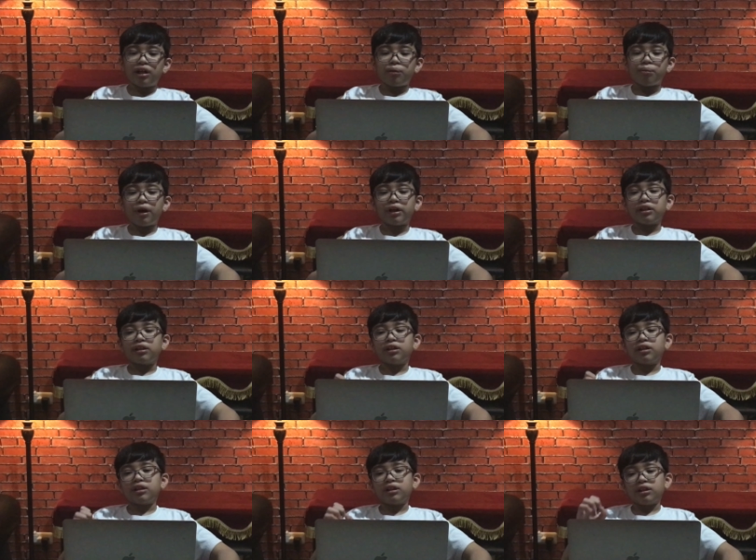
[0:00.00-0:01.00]
But
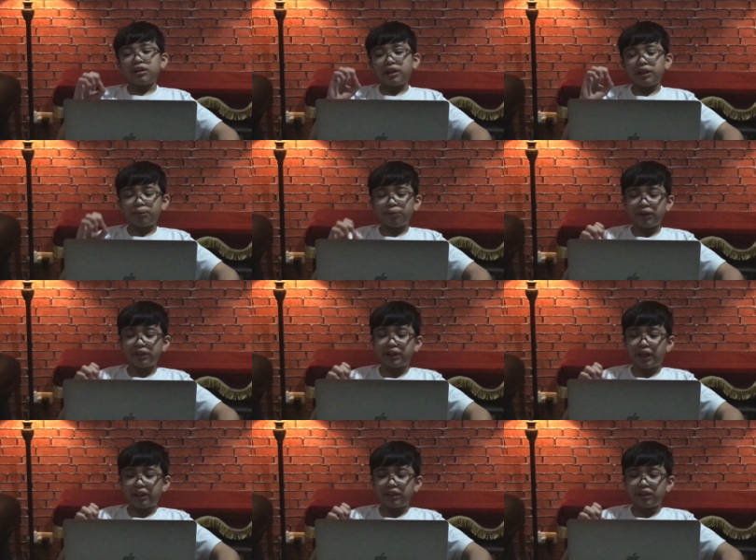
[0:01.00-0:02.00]
in the
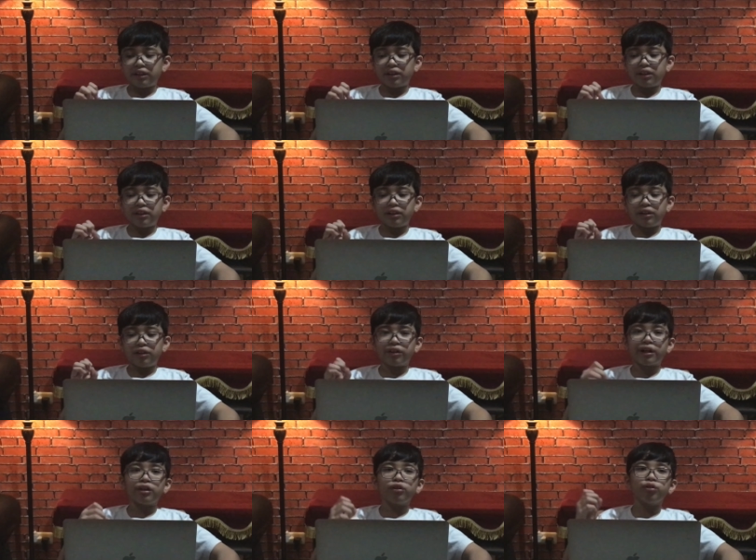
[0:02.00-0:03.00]
present, you
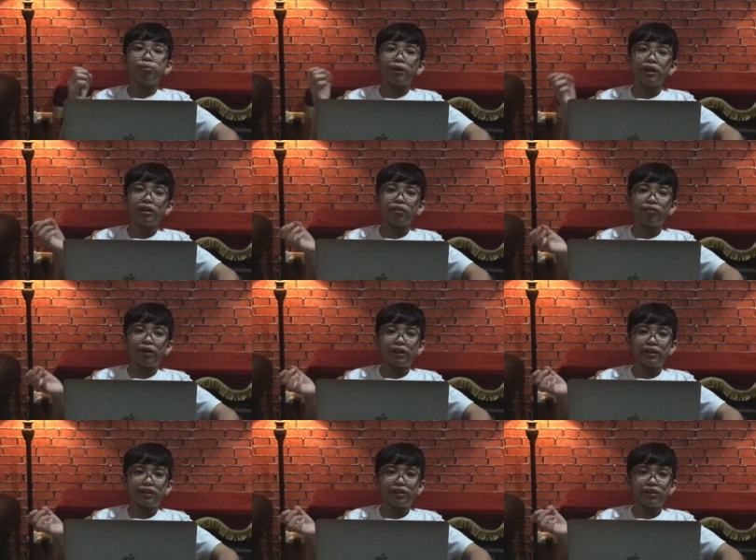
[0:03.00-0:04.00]
can do many
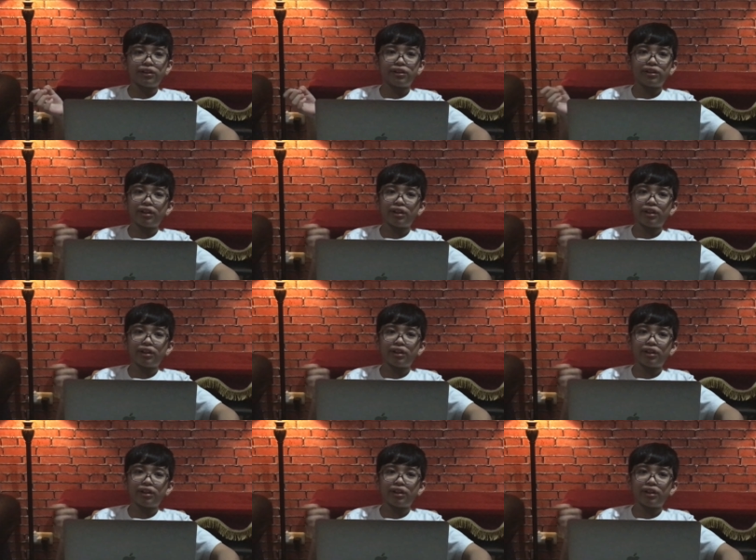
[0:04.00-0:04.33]
advantages